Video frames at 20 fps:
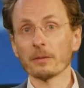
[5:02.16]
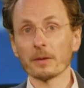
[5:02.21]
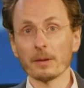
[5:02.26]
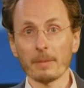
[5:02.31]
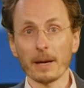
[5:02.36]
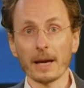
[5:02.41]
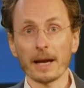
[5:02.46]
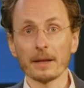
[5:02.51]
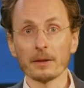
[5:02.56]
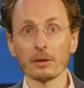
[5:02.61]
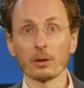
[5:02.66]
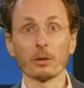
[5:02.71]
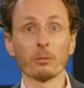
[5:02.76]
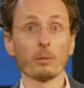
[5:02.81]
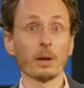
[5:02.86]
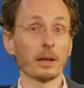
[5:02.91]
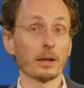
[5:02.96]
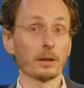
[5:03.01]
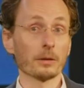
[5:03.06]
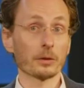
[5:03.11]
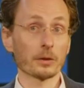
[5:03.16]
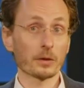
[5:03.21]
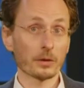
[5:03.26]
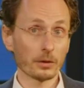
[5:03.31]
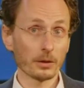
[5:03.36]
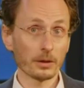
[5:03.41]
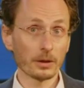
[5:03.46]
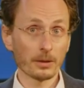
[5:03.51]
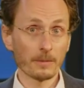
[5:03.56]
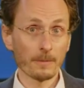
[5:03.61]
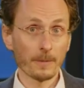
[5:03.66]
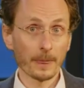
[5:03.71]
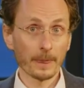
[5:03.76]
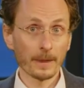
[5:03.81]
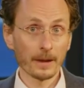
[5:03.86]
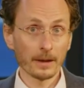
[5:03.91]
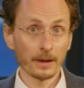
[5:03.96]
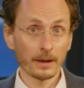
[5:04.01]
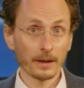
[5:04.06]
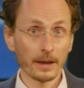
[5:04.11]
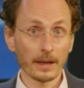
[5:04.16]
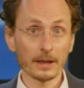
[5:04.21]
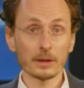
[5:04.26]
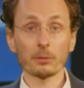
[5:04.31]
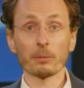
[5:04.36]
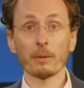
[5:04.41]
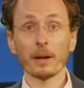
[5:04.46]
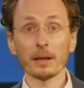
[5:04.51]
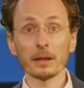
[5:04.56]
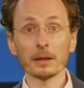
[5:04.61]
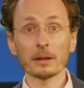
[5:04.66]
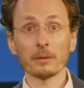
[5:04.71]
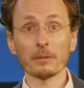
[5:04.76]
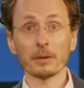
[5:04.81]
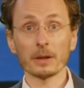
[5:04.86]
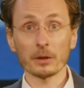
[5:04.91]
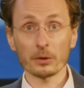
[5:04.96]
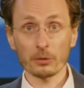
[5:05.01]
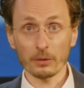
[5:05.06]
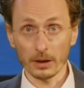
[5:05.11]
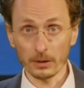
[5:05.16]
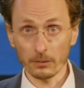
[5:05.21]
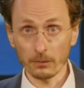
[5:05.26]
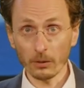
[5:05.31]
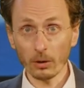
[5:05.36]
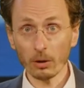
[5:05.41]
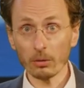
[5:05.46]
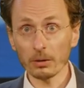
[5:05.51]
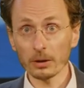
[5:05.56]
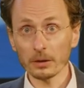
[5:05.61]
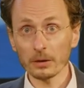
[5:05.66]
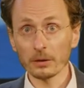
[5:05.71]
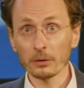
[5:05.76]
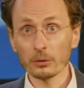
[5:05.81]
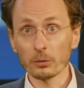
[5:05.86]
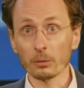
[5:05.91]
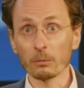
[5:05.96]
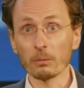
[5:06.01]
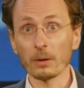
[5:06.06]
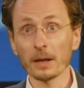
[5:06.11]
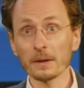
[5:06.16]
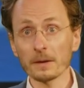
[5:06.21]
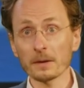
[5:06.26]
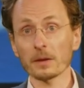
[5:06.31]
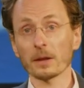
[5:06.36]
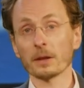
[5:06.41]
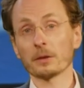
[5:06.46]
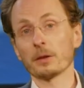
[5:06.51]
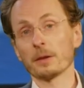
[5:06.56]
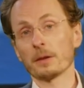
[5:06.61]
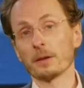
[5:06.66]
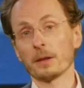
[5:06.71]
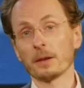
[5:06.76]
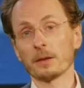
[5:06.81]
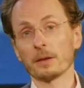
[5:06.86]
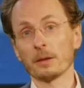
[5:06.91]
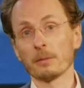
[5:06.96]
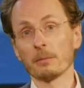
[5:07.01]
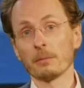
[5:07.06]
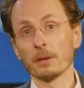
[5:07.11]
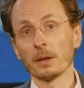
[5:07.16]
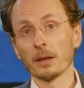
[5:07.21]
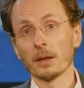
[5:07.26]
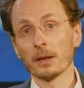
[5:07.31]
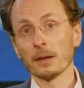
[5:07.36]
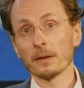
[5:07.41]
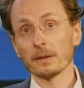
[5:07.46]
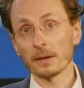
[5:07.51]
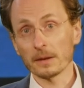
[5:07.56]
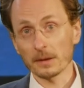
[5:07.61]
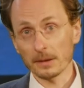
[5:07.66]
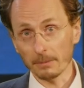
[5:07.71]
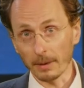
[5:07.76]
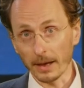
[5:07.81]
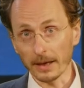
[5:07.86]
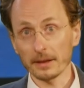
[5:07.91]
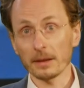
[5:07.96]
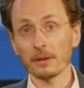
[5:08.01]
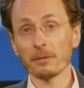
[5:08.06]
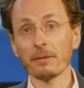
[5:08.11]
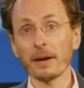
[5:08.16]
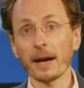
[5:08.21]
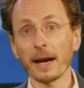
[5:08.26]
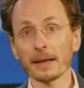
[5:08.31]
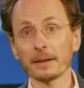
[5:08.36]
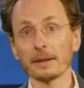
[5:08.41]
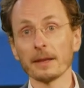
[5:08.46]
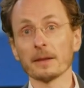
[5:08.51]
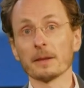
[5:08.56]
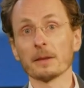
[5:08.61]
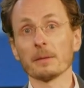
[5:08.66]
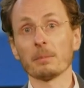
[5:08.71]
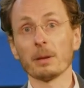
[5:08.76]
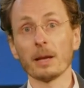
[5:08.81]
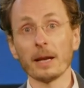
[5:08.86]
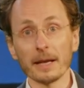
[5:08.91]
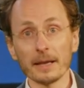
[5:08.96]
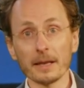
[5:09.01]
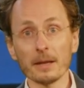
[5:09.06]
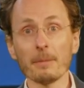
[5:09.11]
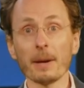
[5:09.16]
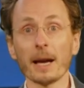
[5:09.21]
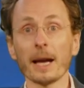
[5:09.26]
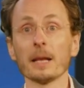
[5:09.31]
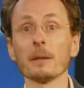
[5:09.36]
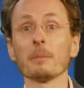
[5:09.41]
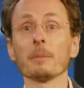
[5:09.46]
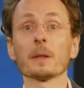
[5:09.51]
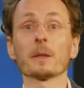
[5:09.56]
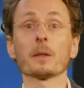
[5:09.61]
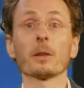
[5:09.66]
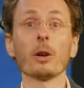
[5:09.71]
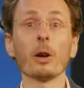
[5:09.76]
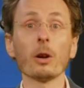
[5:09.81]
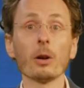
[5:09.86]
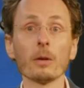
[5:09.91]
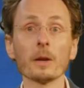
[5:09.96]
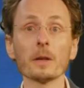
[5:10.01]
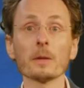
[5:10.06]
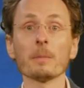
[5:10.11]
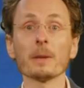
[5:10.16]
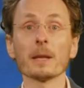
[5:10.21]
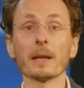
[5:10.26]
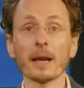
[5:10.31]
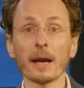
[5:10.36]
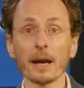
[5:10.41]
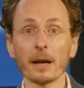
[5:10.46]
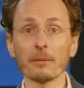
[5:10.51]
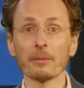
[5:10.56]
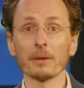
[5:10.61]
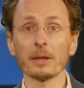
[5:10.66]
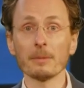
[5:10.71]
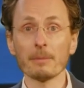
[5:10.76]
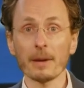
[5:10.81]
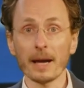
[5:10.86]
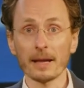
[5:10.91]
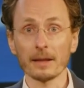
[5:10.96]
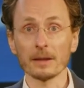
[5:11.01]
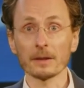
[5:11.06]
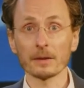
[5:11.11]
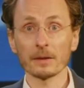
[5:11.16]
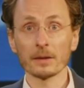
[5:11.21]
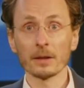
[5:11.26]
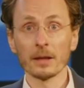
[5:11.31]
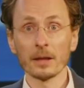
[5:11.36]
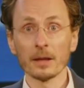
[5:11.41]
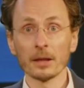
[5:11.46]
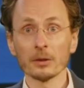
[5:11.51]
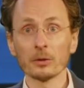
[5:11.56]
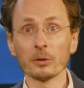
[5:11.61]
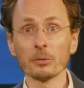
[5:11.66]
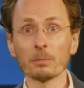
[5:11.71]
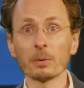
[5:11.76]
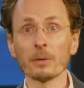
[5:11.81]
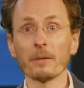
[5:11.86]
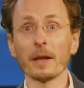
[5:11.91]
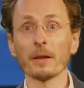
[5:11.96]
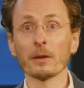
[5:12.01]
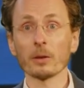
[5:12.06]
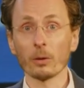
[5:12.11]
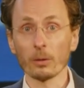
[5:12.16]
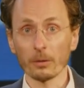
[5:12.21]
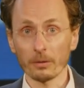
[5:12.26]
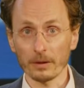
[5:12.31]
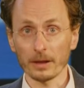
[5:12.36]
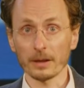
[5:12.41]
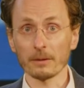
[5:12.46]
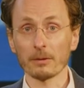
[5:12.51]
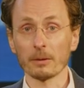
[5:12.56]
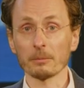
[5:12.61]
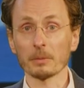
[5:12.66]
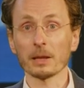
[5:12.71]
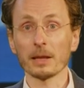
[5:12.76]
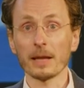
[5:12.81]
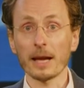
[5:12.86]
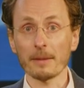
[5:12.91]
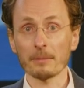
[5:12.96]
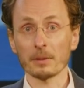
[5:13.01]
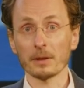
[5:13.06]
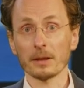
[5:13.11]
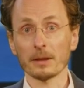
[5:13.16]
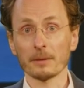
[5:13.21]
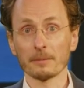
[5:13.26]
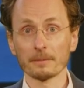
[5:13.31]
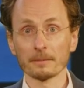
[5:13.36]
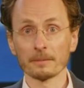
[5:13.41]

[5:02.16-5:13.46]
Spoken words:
demand are well understood, it's relatively straightforward to run such a system, despite the fact that supply and demand must always be carefully balanced to prevent the whole thing from collapsing.